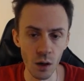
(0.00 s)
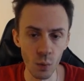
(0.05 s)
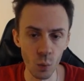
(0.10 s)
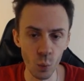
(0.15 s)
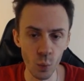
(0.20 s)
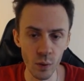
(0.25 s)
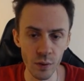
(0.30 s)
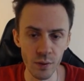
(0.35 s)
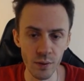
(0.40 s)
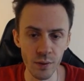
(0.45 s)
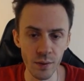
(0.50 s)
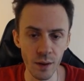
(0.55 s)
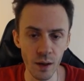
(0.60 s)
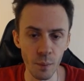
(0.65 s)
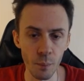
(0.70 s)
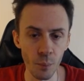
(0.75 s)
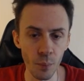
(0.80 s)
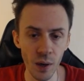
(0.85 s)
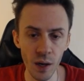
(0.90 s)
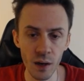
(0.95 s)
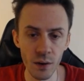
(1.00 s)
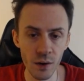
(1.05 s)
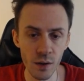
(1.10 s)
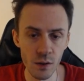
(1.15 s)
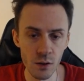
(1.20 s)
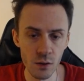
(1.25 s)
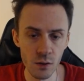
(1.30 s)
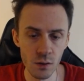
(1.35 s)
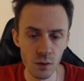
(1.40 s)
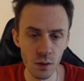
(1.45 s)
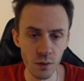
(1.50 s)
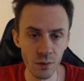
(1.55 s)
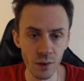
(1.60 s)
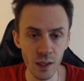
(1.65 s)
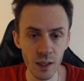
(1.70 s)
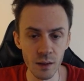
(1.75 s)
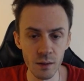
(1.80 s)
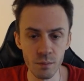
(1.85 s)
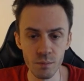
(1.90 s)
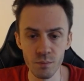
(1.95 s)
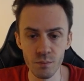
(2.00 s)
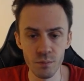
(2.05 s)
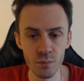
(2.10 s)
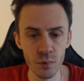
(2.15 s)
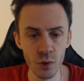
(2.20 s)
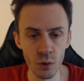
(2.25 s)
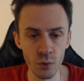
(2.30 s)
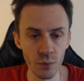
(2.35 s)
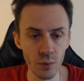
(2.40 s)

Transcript: with the parrots. They don't